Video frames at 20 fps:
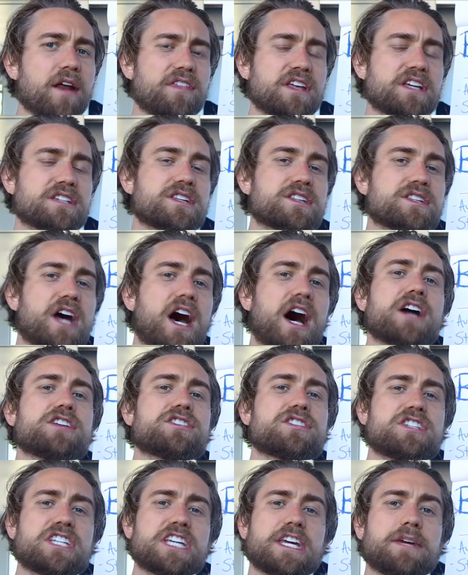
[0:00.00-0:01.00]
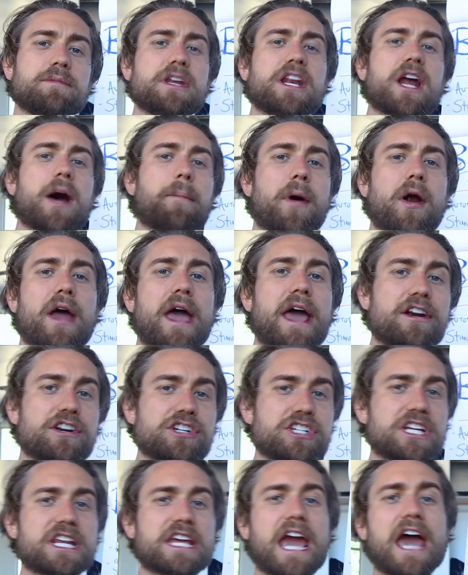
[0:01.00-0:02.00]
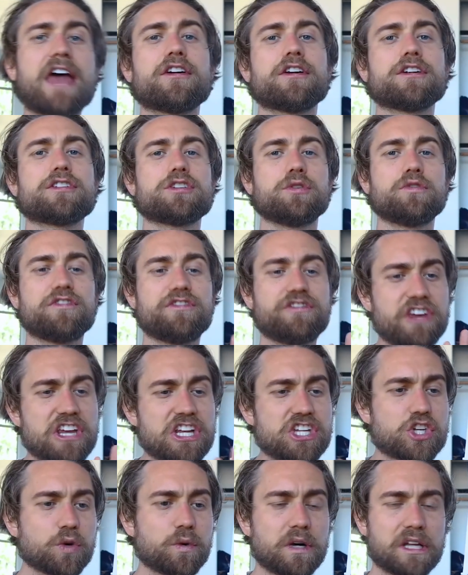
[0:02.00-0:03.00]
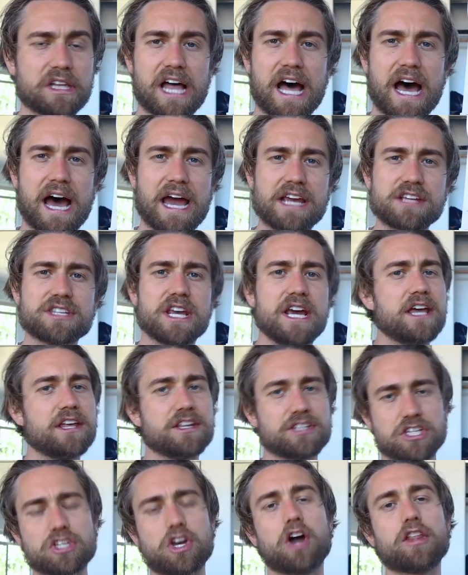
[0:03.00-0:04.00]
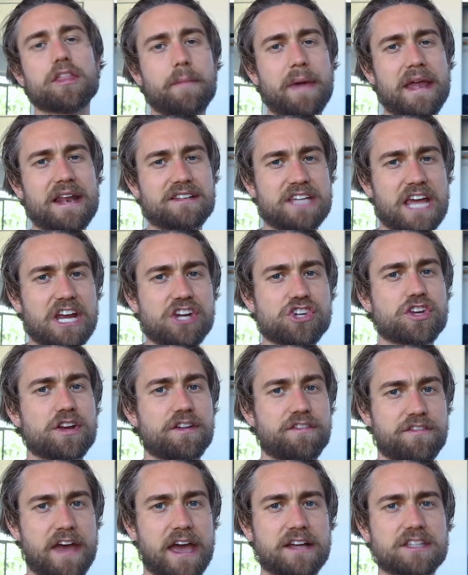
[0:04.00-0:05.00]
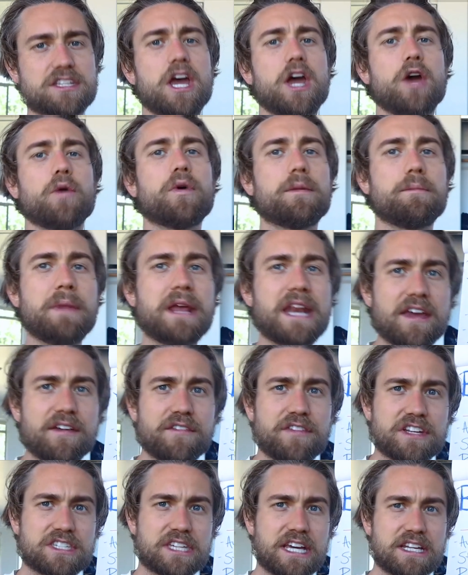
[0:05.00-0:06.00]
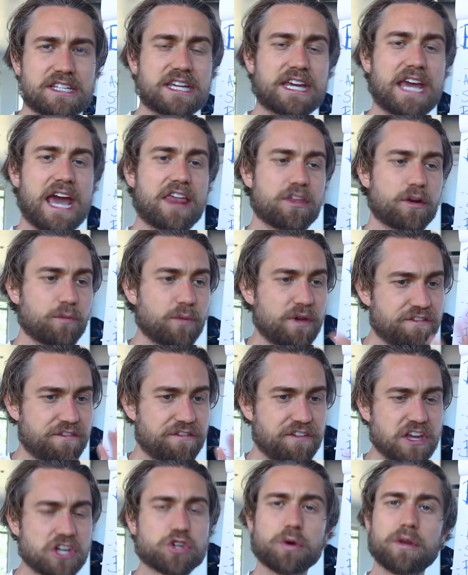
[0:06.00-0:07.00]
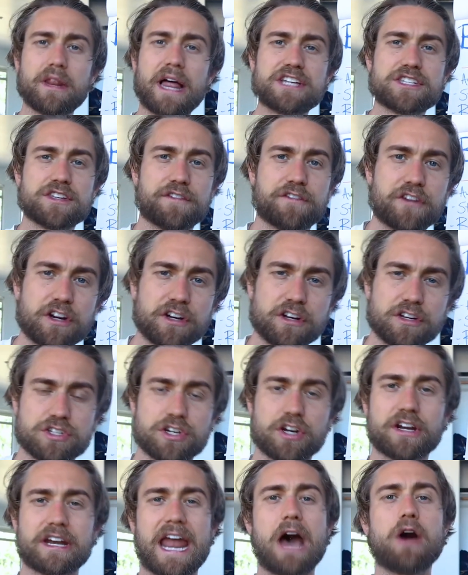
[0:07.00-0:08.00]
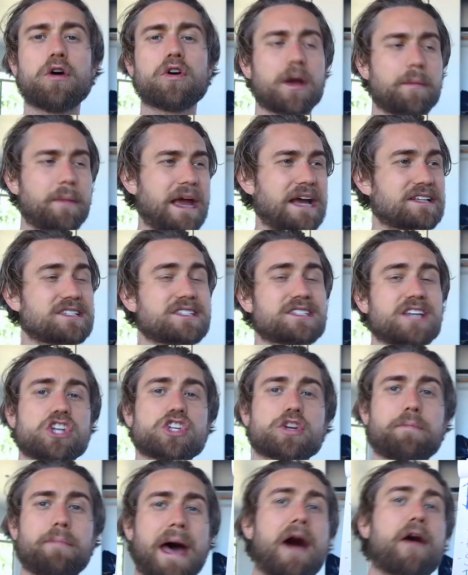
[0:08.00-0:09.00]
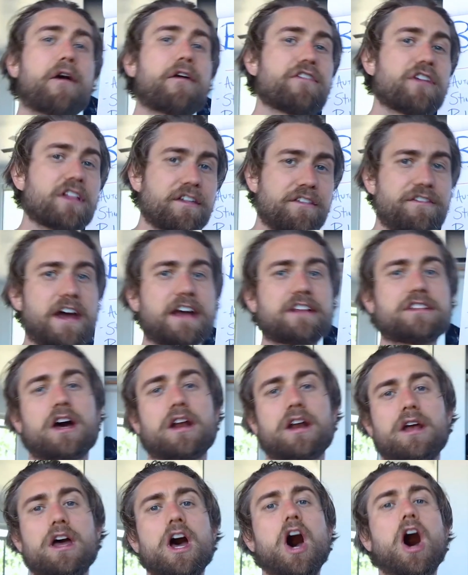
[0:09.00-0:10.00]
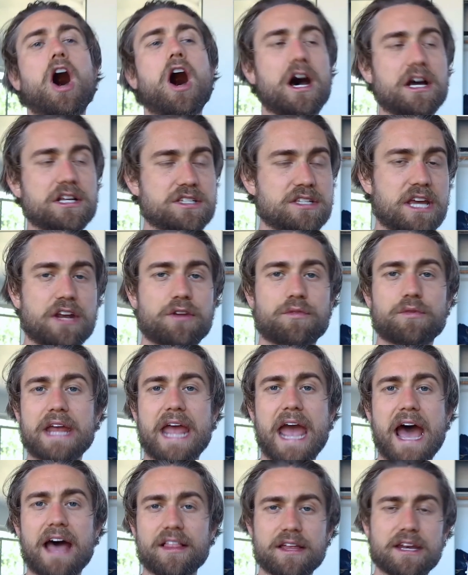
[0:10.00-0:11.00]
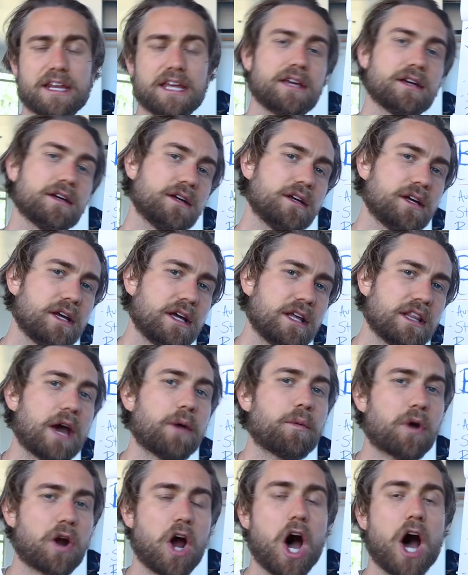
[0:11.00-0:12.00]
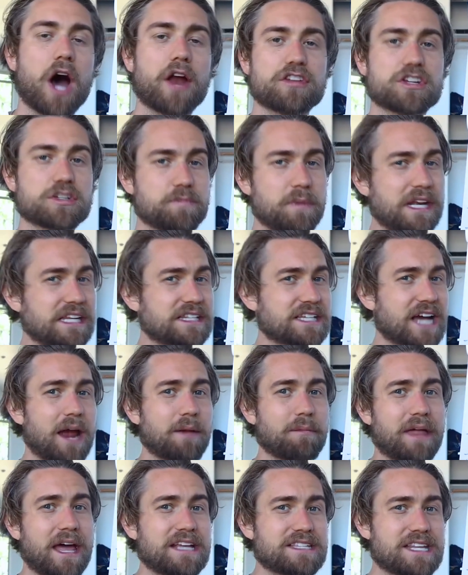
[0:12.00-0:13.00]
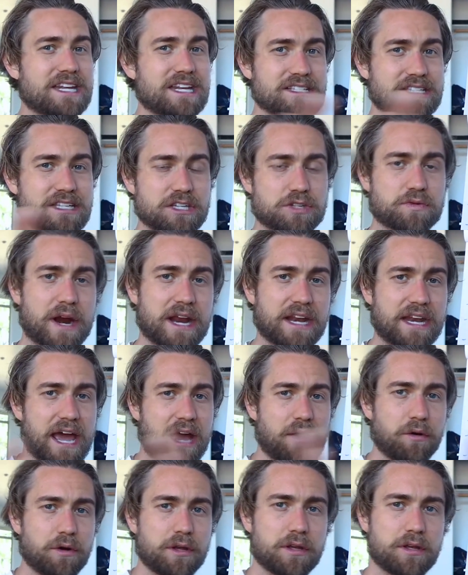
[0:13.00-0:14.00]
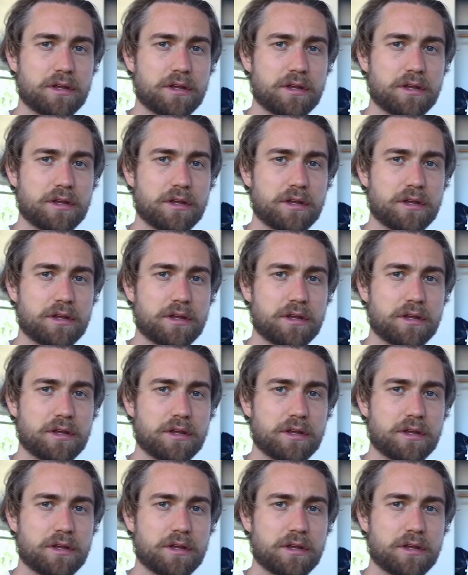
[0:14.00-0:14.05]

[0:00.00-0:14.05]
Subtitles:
of this is us teaming up our energy together to visualize. This is called the meditation effect. When many of us get together and we visualize a certain outcome, it has such a powerful effect on us and reality that we're on. There's many timelines that exist right now.